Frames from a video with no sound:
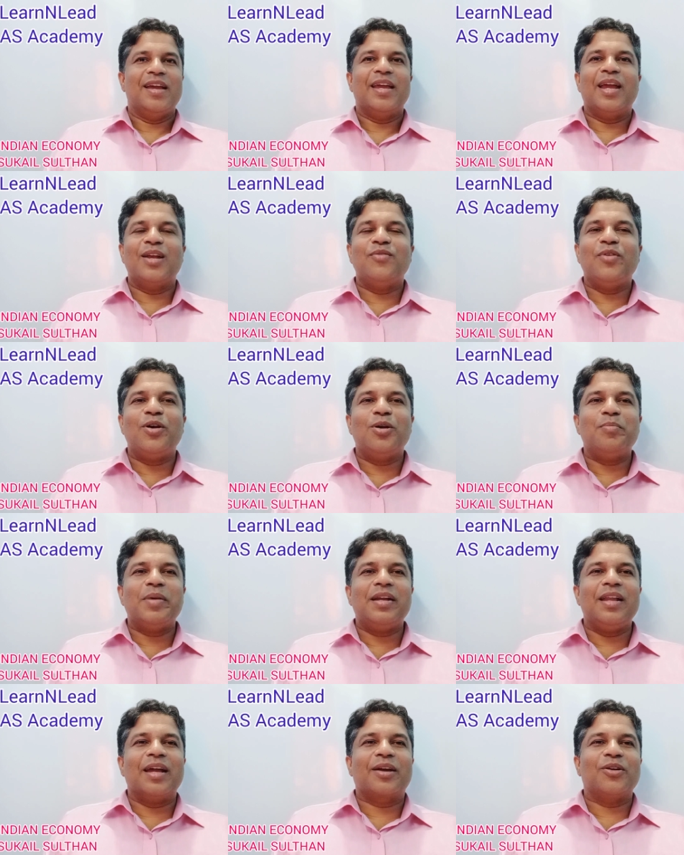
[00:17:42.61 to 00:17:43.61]

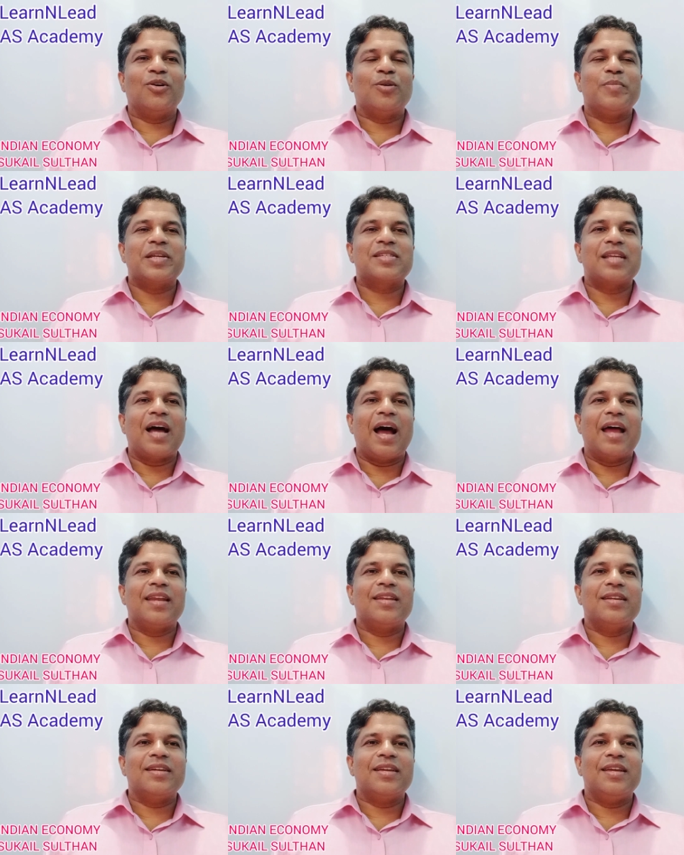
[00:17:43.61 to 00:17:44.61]
Environmental economics
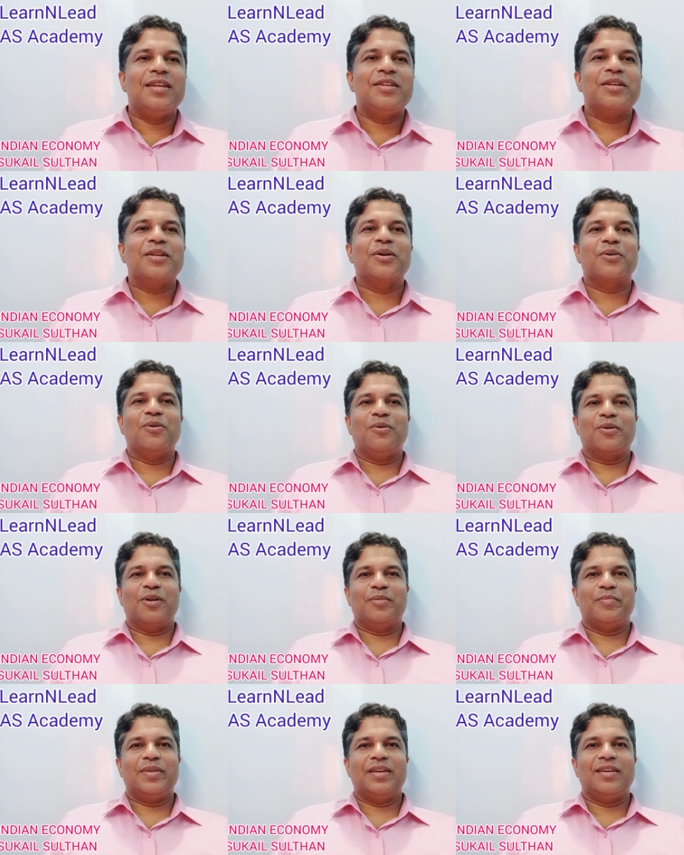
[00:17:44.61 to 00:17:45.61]
and Indian
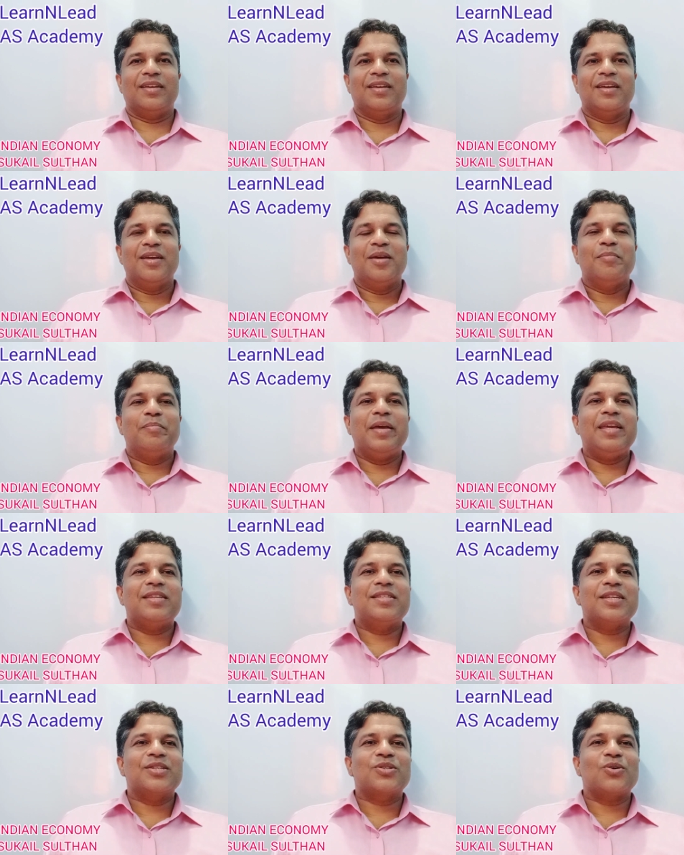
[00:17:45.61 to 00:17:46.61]
economy.
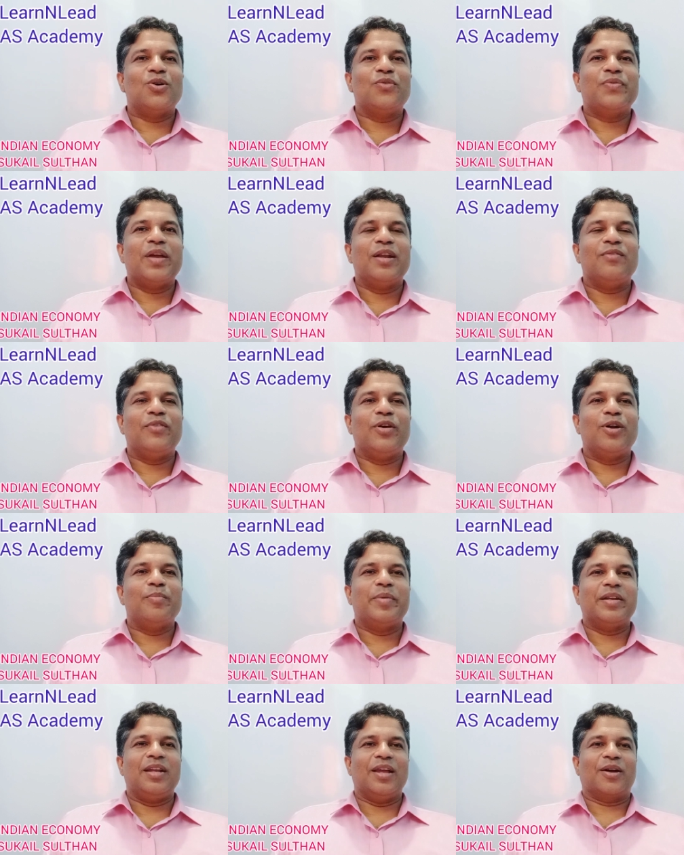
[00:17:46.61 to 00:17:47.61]
Basics of
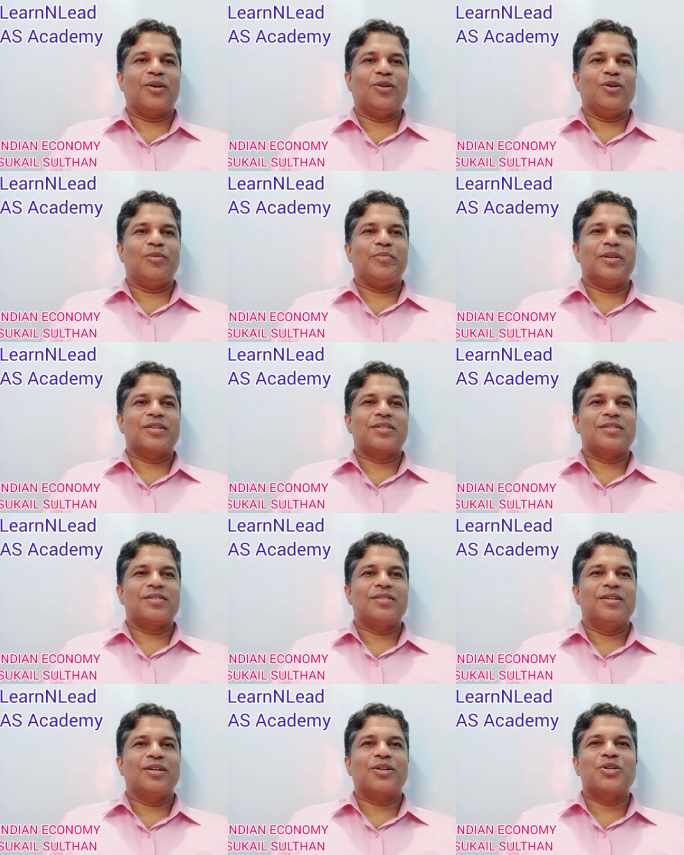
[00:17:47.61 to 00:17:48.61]
environmental
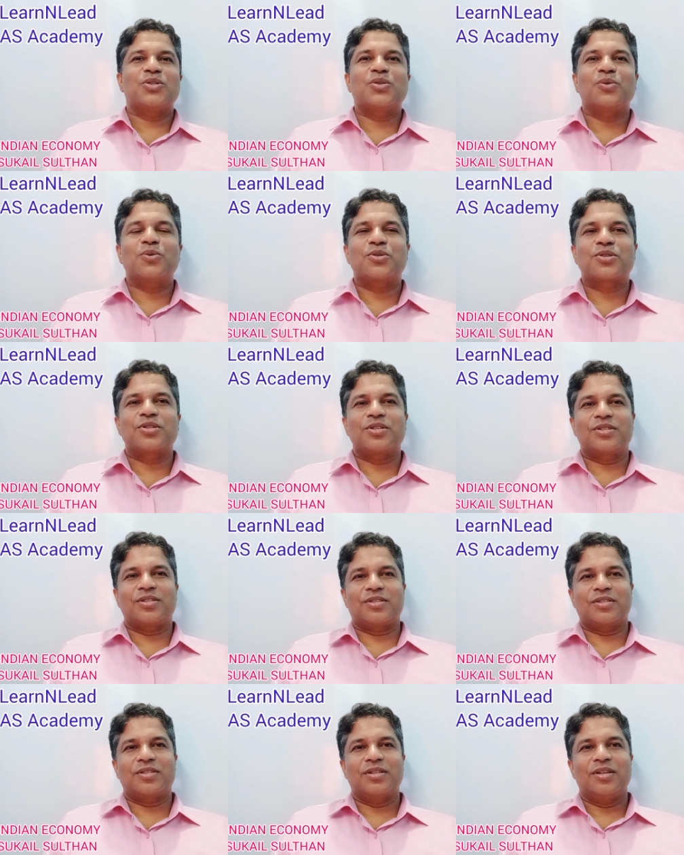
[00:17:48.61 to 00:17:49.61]
economics,
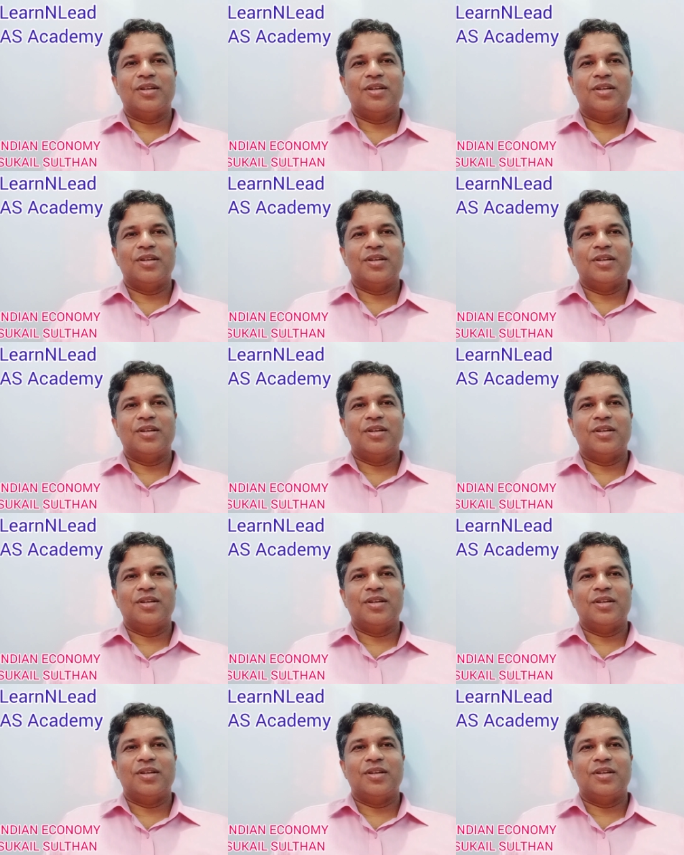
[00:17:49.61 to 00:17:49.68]
resources.